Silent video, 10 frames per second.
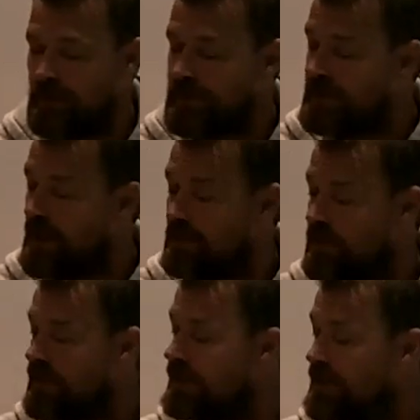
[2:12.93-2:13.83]
The same
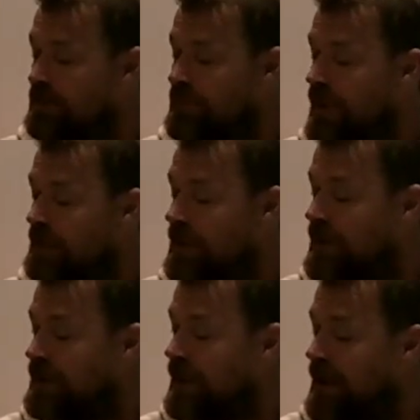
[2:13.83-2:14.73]
width and maybe
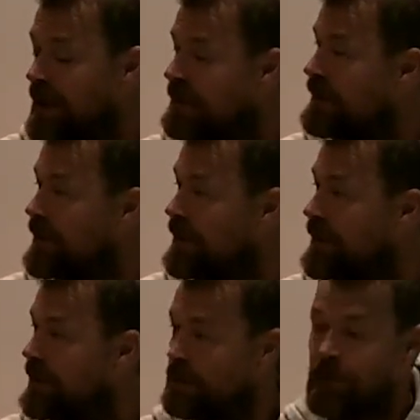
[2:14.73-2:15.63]
an eighth thicker,
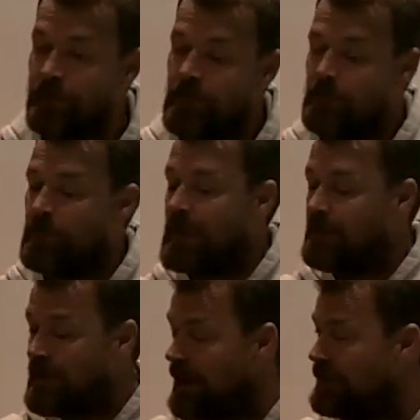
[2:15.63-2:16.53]
and I'll give them a bigger
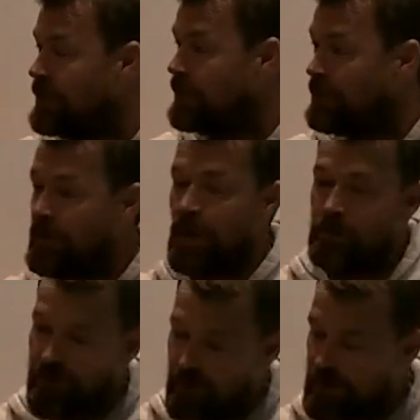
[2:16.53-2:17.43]
platform to
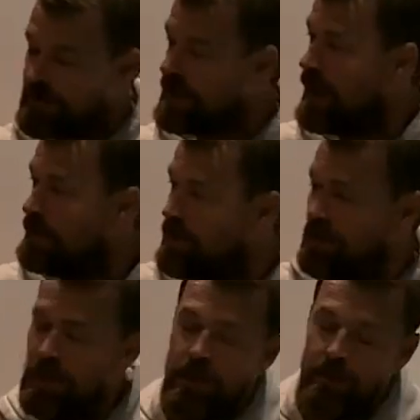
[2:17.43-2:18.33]
ride, very stable.
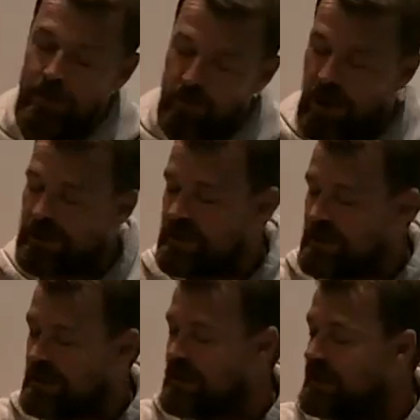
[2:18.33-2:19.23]
But
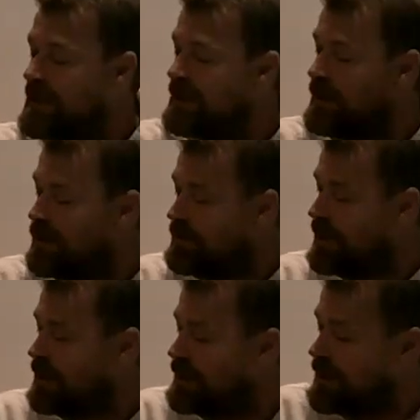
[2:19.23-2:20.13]
once their
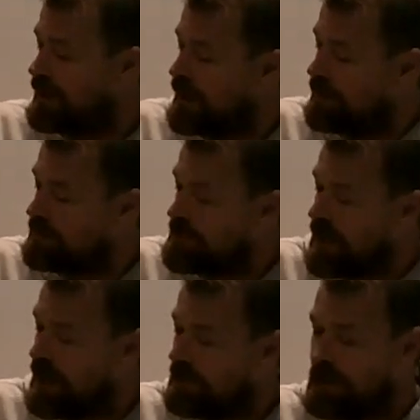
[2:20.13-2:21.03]
ability comes
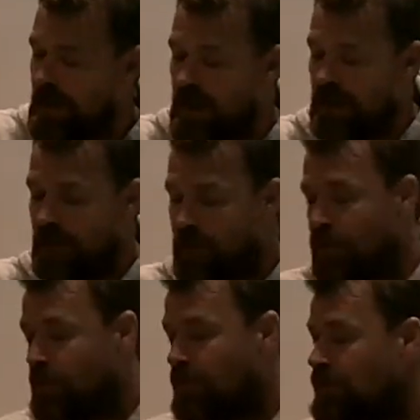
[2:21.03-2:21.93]
up, the
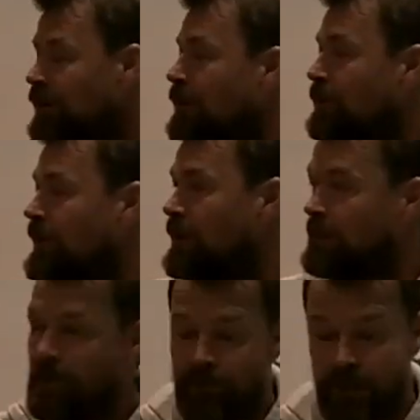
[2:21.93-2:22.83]
board will turn with them,
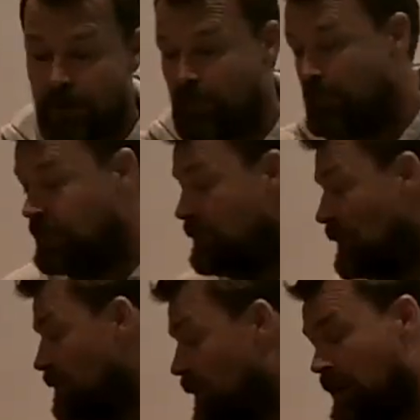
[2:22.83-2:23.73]
and if their
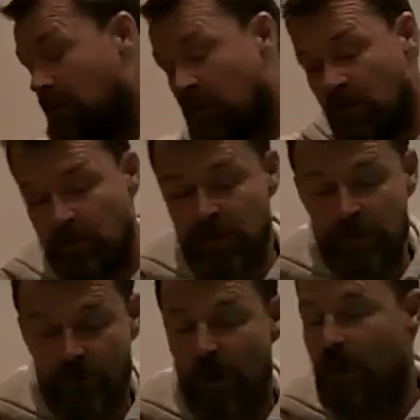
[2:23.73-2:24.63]
body
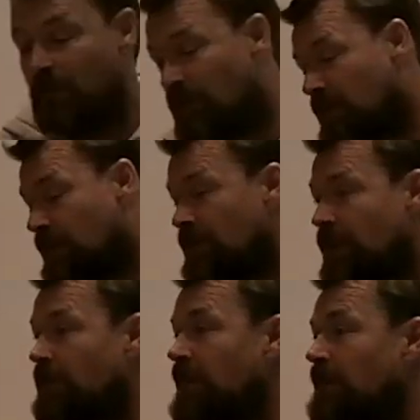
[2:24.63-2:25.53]
movement's right, the board will
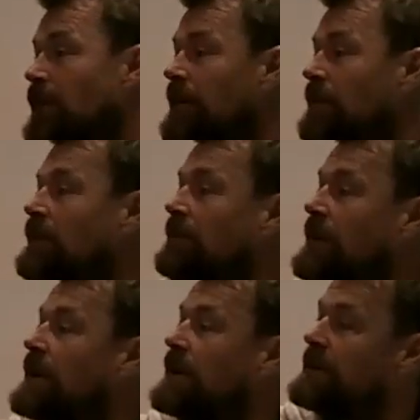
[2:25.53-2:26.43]
turn with their body movement.
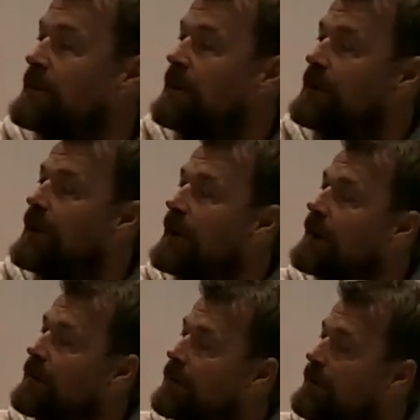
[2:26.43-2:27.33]
So yeah,
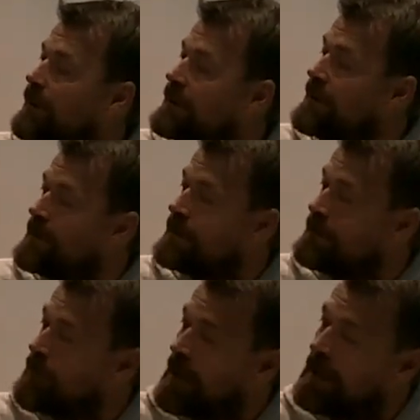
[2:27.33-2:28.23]
it could assist the
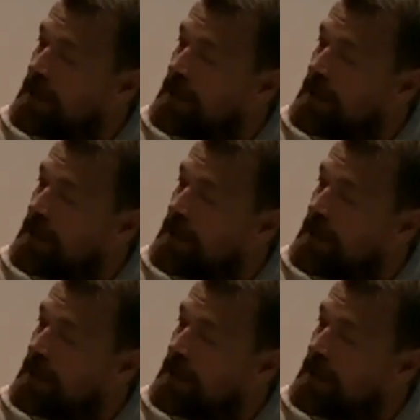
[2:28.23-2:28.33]
beginner.